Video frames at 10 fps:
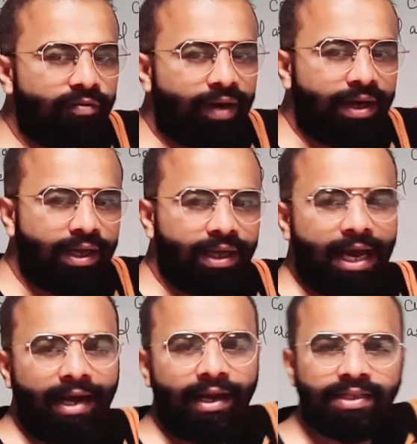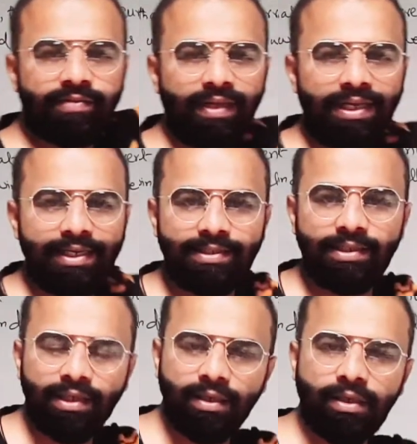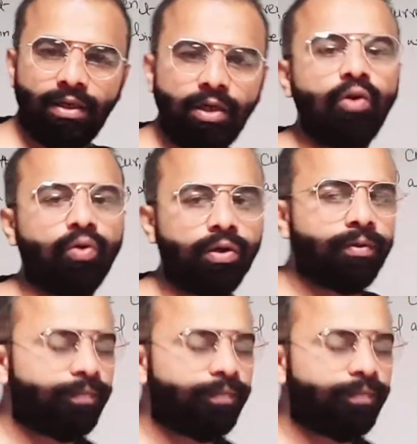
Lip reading: winding and as well as the load.